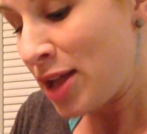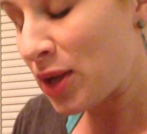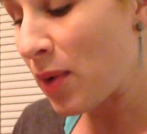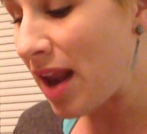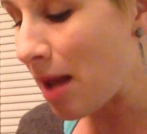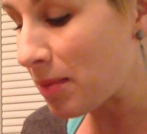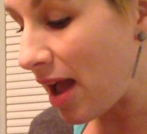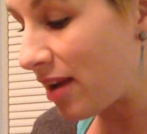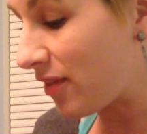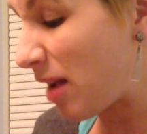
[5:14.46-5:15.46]
So, and
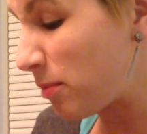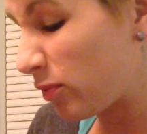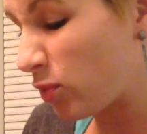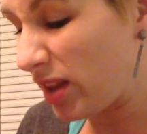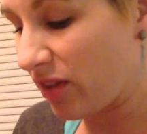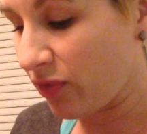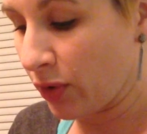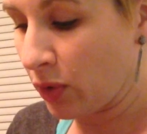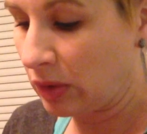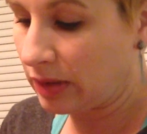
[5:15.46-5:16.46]
I'm really
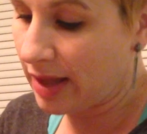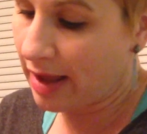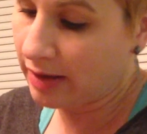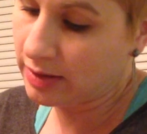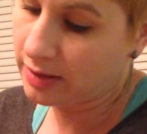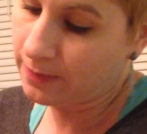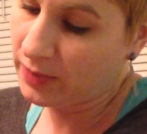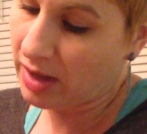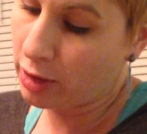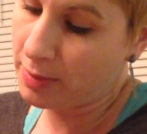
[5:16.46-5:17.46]
frugal and
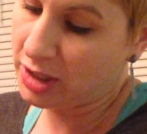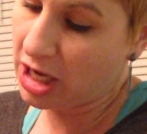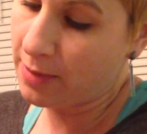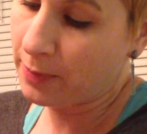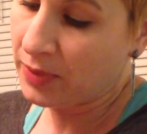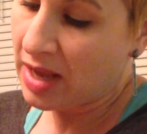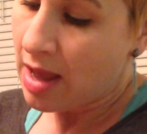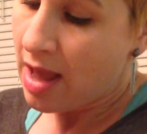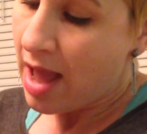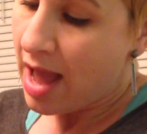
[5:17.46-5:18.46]
a little bit cheap.
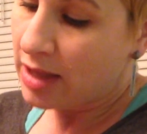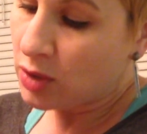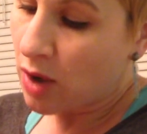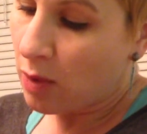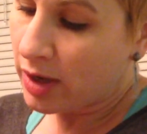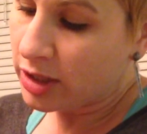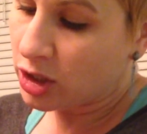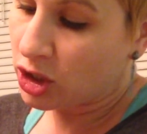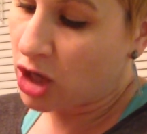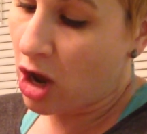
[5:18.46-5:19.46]
And so I wanted to
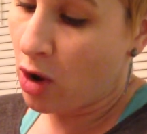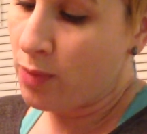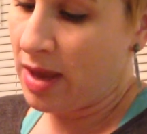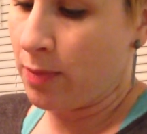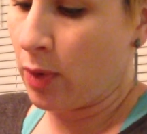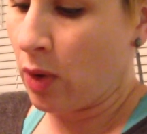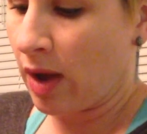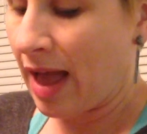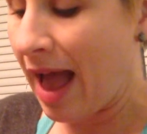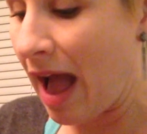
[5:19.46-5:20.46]
show
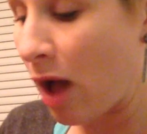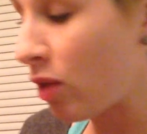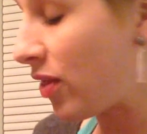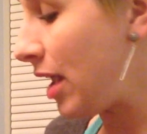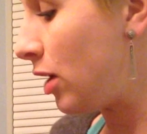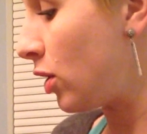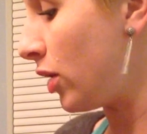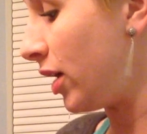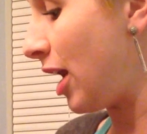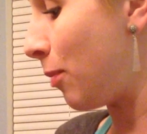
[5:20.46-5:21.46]
people how they
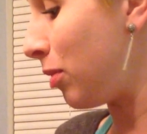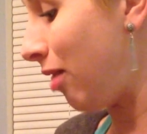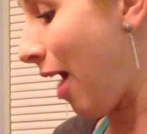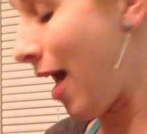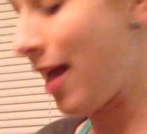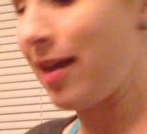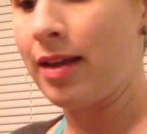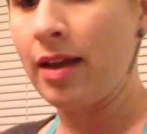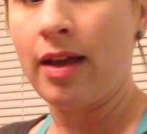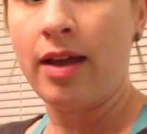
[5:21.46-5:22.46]
could apply
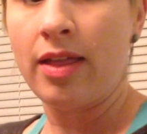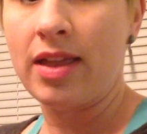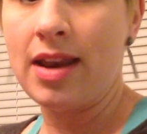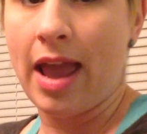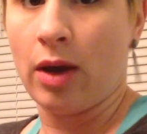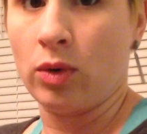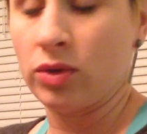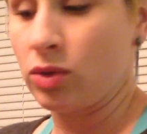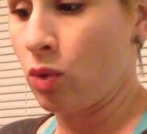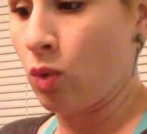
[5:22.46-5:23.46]
the
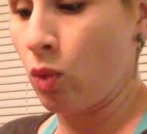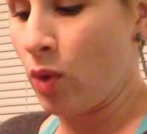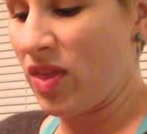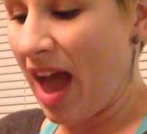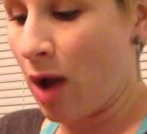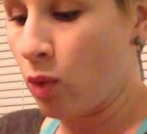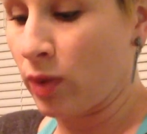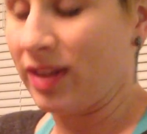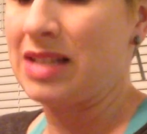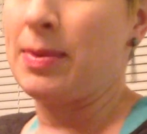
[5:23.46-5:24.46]
nails without
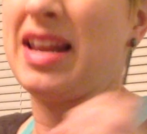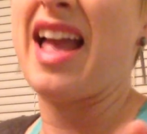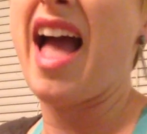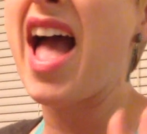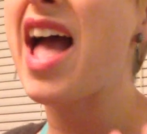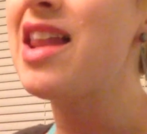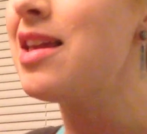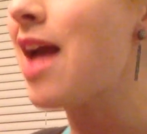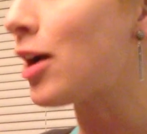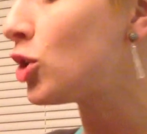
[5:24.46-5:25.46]
really spending
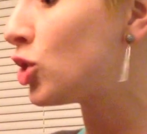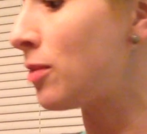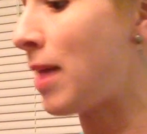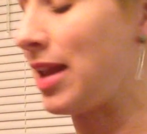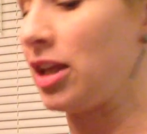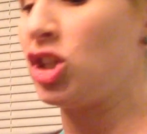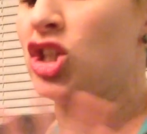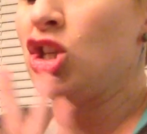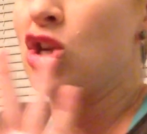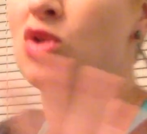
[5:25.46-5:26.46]
any extra money,
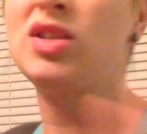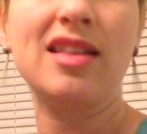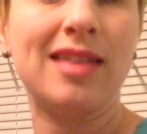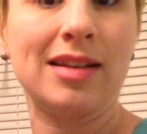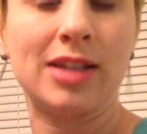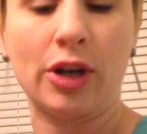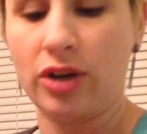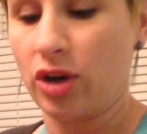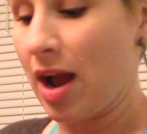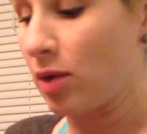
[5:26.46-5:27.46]
just using things that are
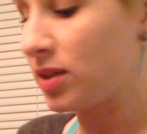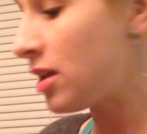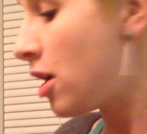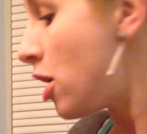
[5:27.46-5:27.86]
in your house.